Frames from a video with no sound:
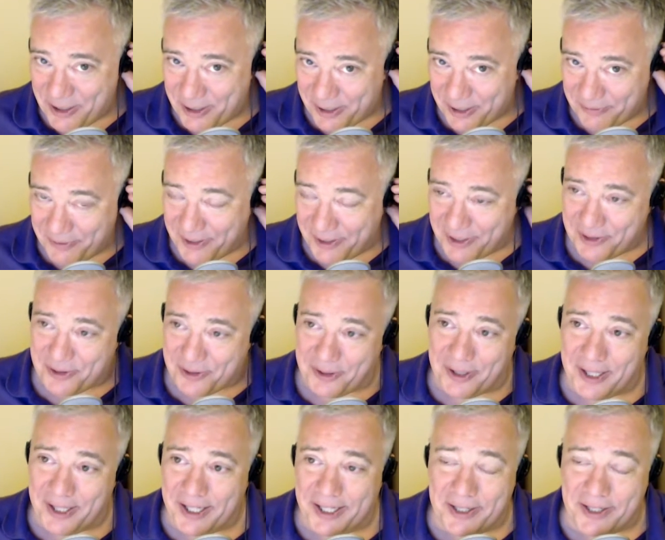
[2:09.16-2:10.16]
coda for this
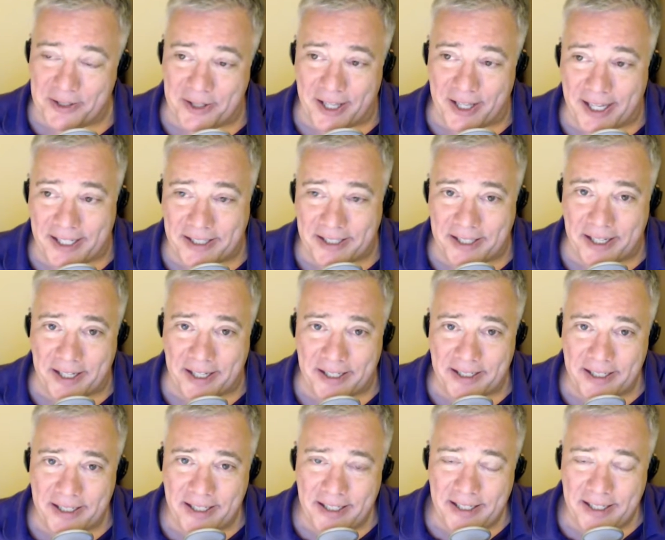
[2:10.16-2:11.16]
story is that
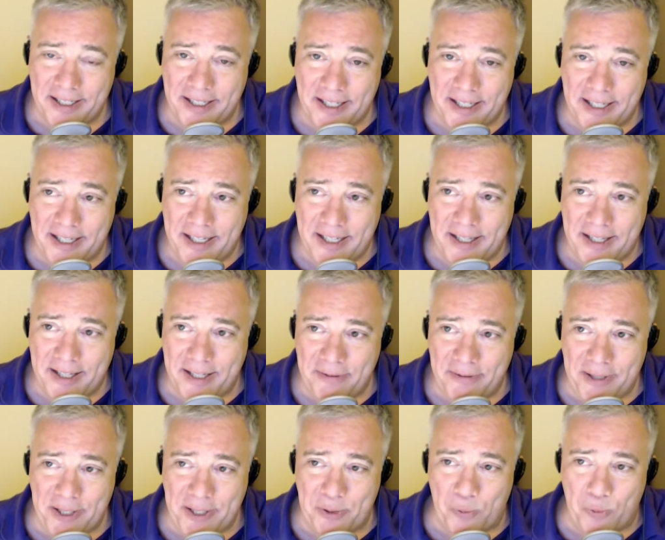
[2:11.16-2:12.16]
uh,
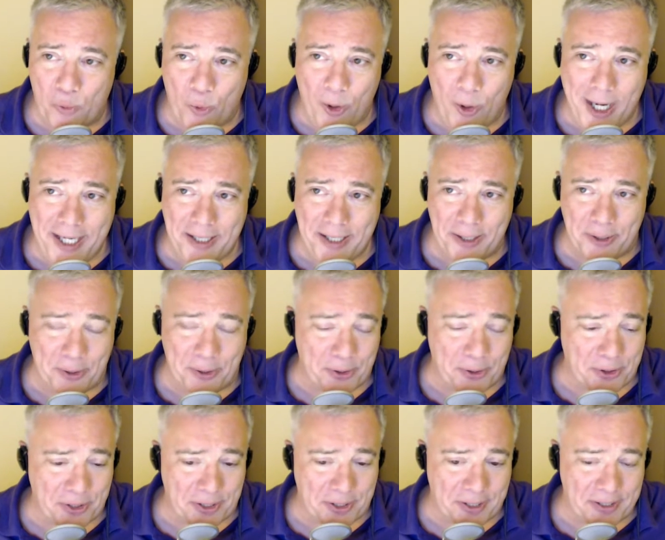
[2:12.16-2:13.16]
there is one
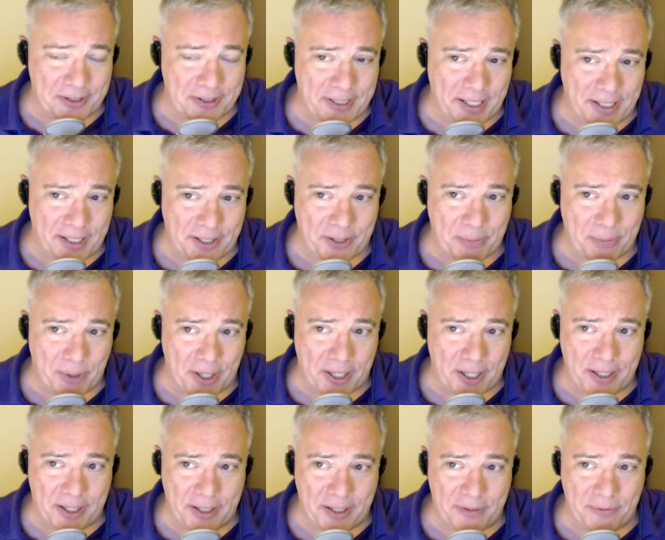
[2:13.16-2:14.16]
loser in this
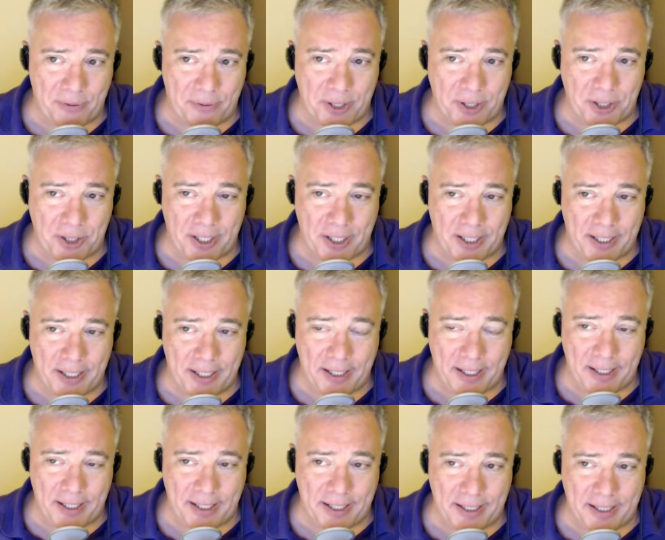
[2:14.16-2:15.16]
market, unfortunately,
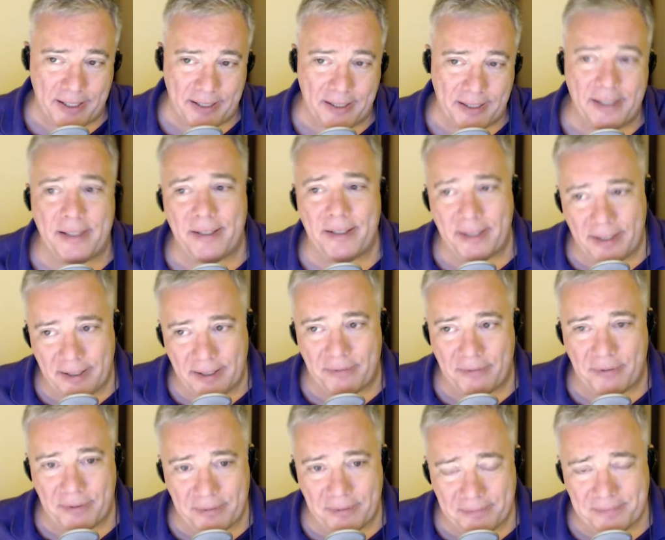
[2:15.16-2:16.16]
oh, and dear.
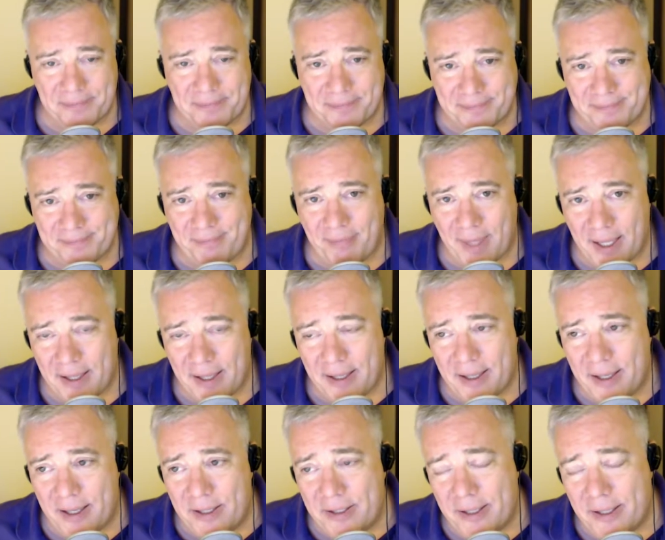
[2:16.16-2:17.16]
if
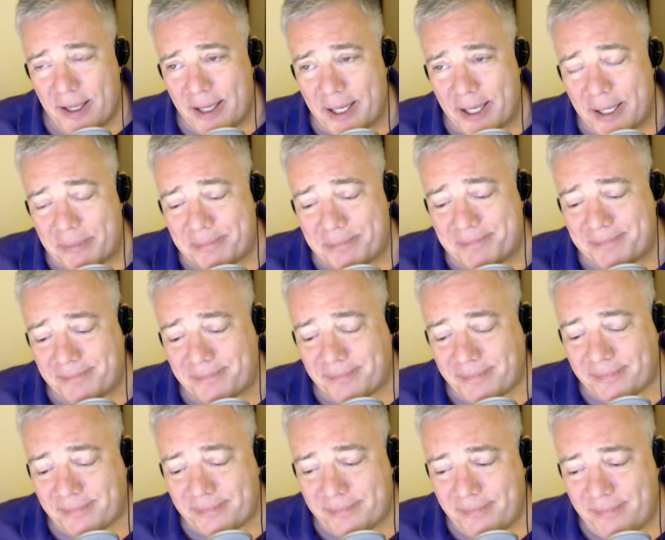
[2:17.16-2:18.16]
um,
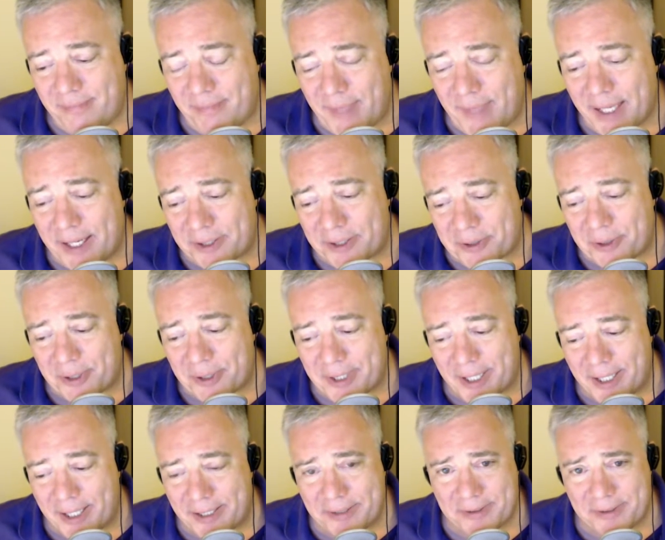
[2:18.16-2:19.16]
and it's
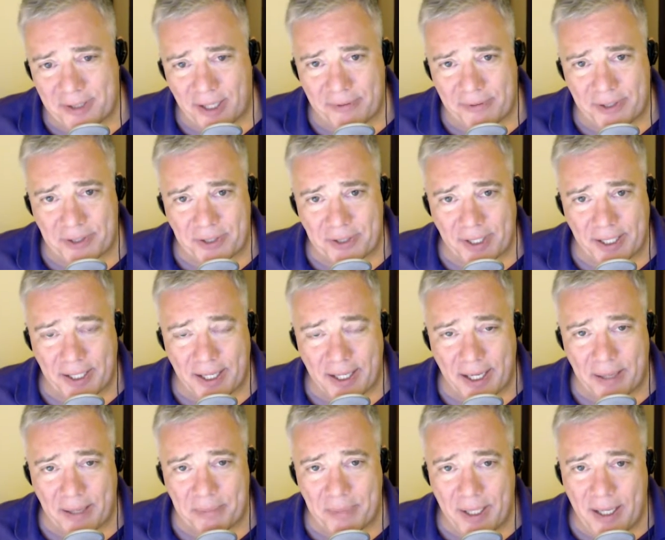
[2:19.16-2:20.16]
Cortana, obviously.
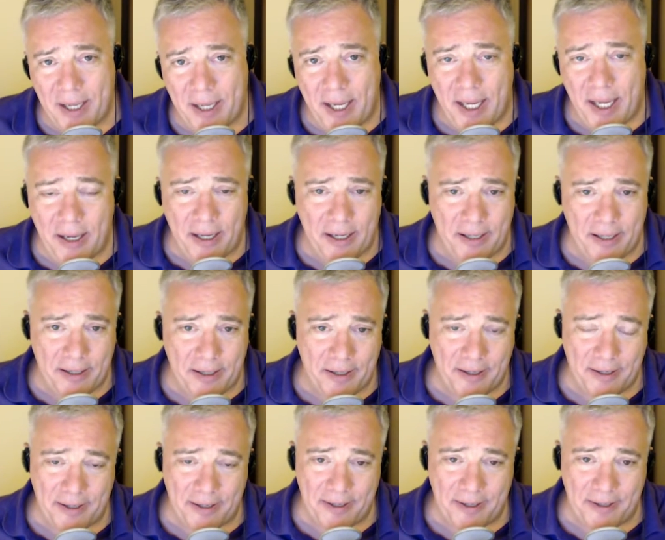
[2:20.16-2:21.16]
You're um, not talking Viv
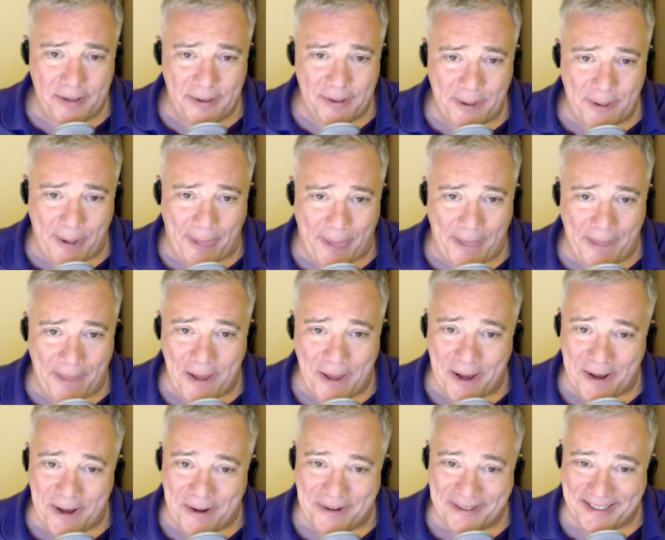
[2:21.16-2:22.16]
here. This is
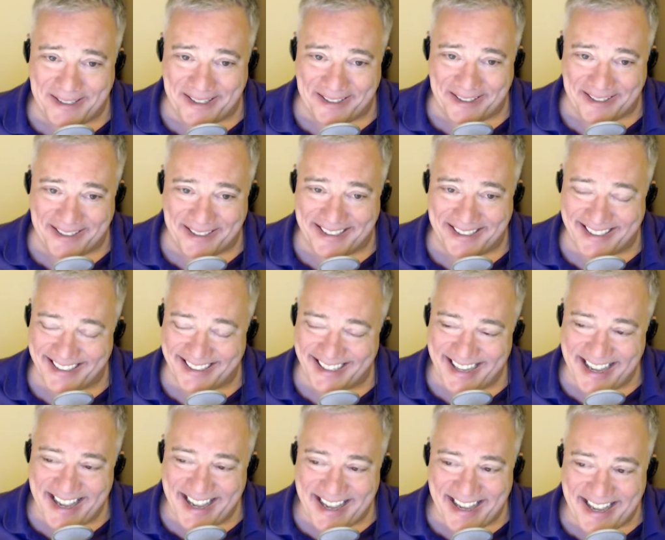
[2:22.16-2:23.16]
no, no.
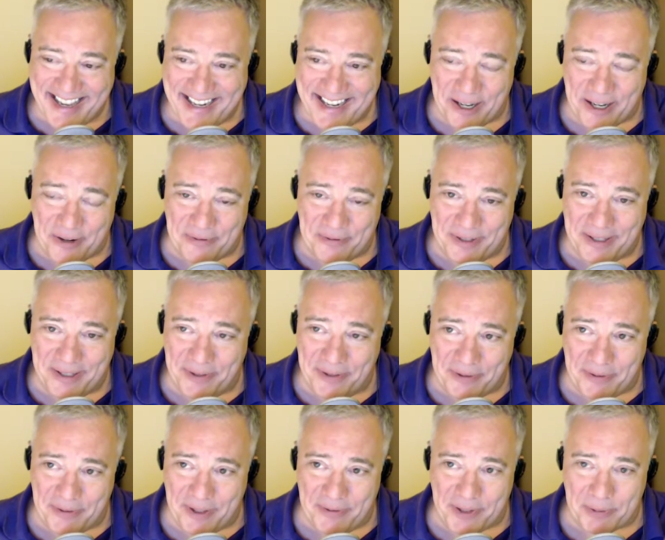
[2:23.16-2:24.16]
yeah. No,
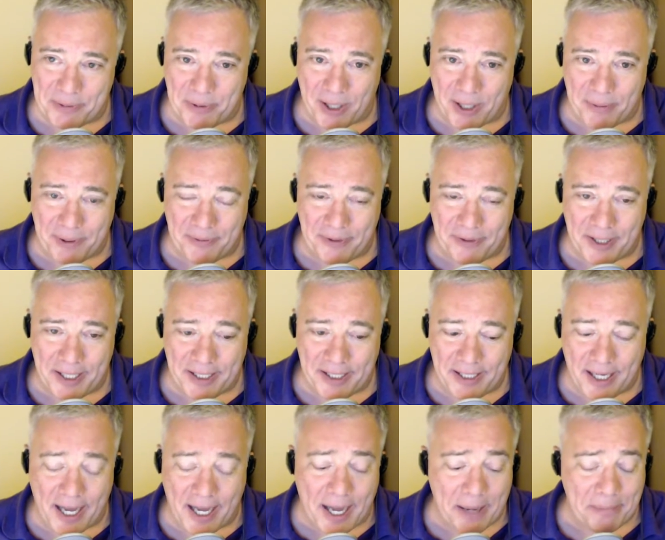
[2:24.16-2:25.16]
even Viv is probably
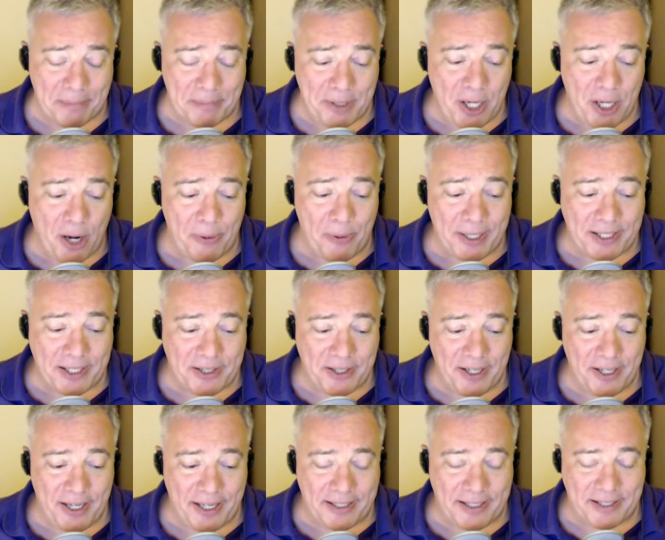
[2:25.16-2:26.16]
fine. Um, no,
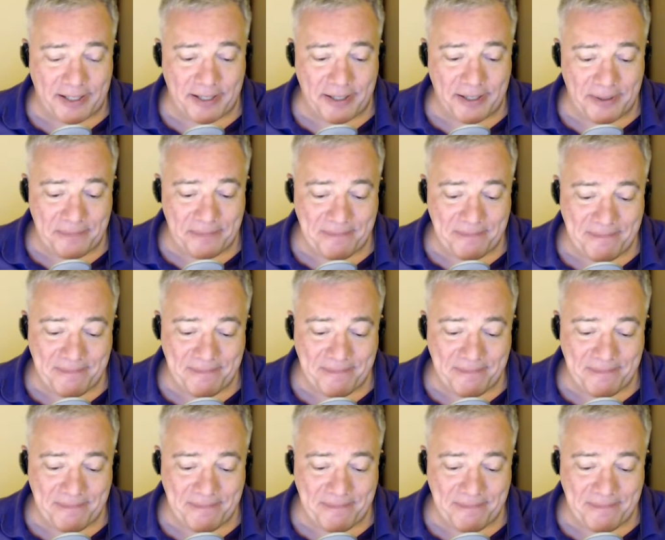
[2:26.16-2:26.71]
it's it's